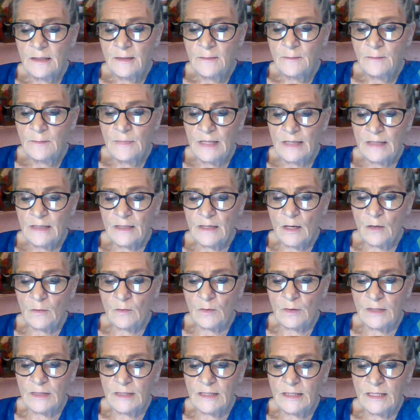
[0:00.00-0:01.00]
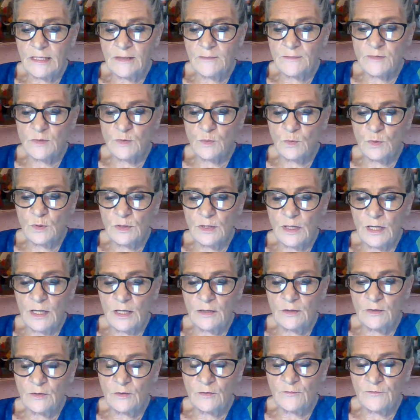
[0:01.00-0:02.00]
but it only keeps one
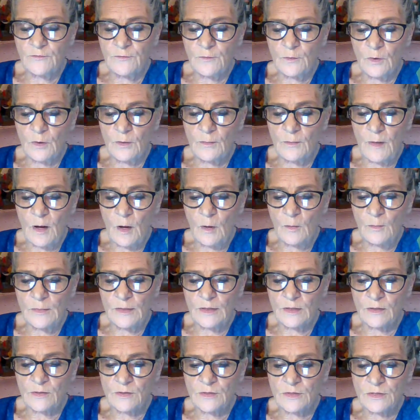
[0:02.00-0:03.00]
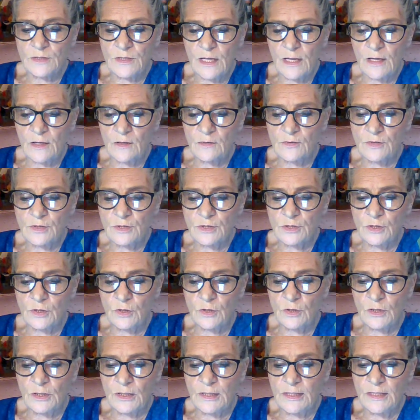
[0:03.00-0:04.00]
under for a moment or so.
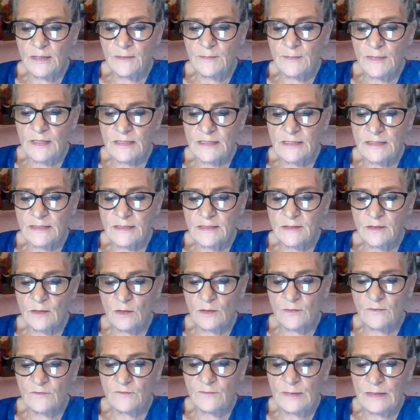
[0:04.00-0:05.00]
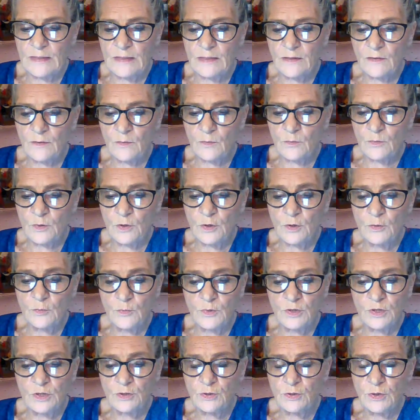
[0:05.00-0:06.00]
Surely he must still have been in the room
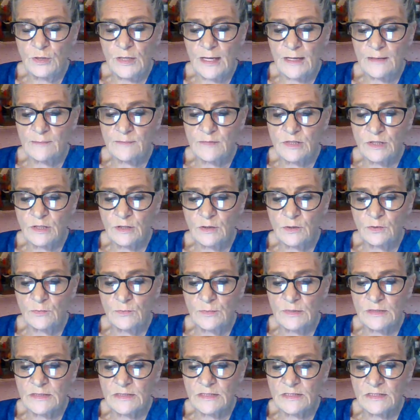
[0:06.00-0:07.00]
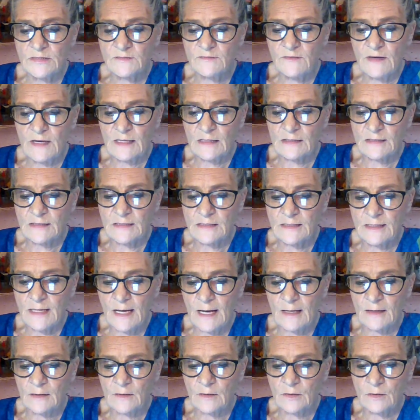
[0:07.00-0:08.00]
when you came to, Mrs. Van
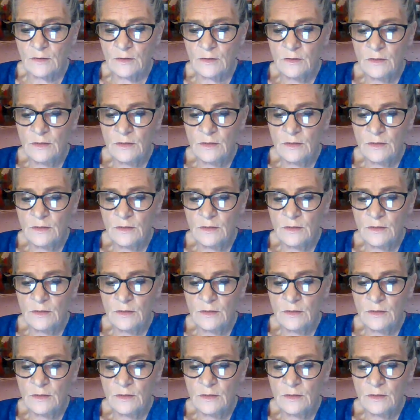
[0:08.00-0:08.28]
Snyder.